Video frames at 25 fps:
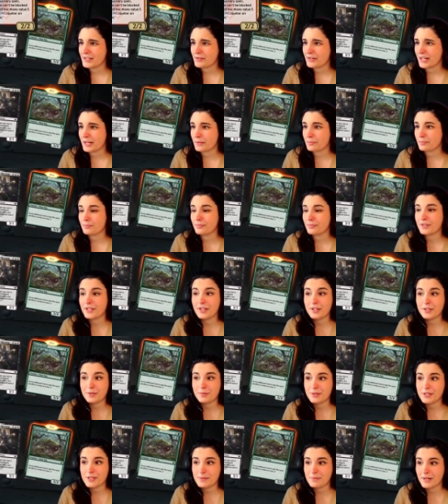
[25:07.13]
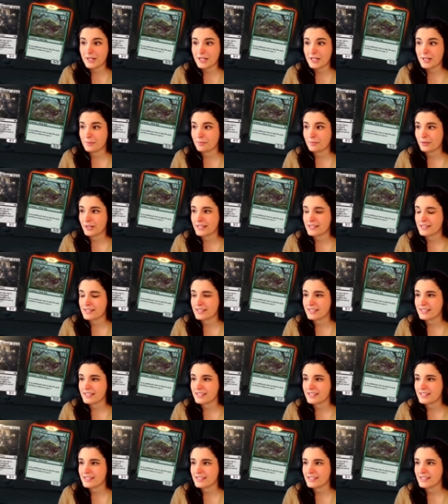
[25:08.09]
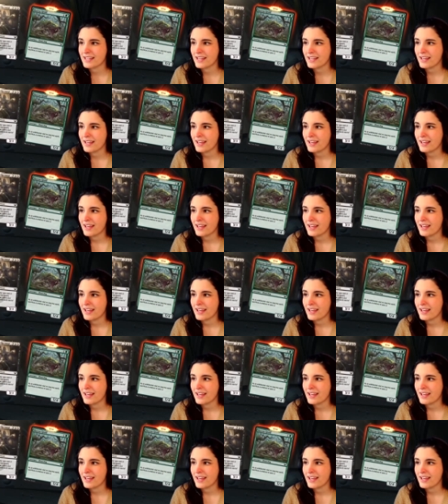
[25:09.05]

We got another Prismari Apprentice